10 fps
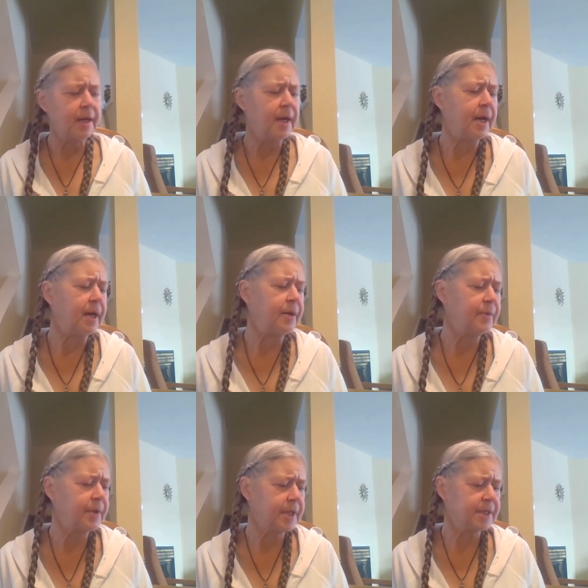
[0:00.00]
And
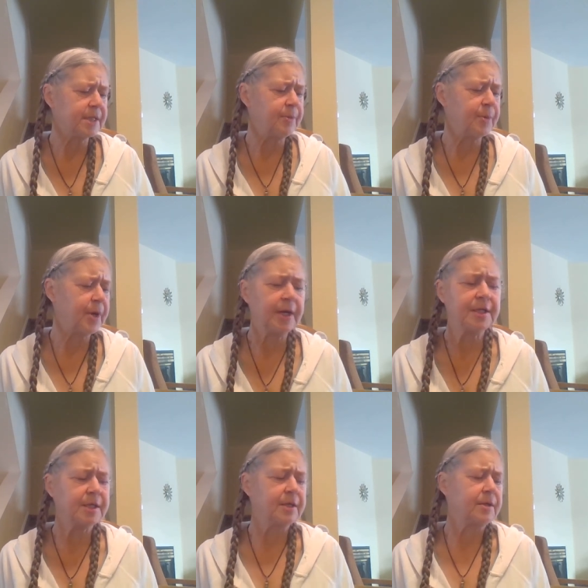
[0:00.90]
with this
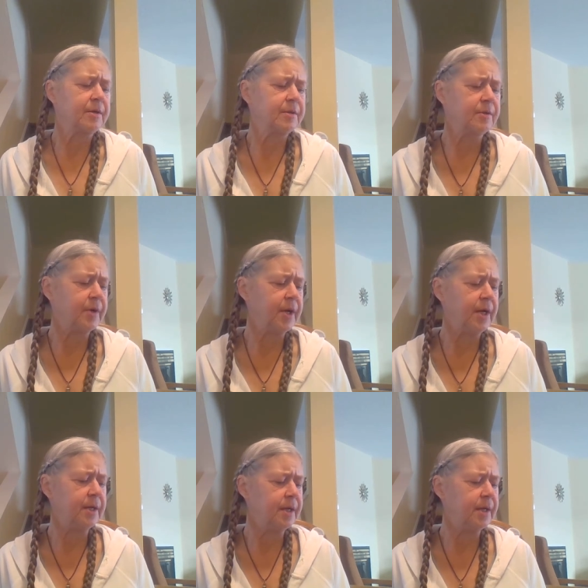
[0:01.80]
depression
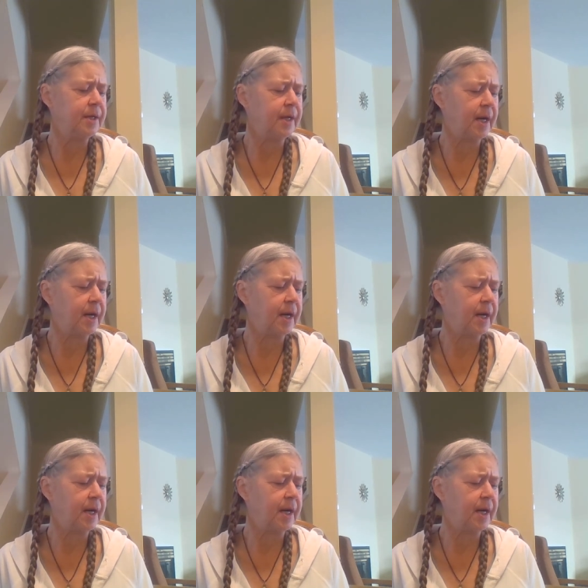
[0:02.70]
created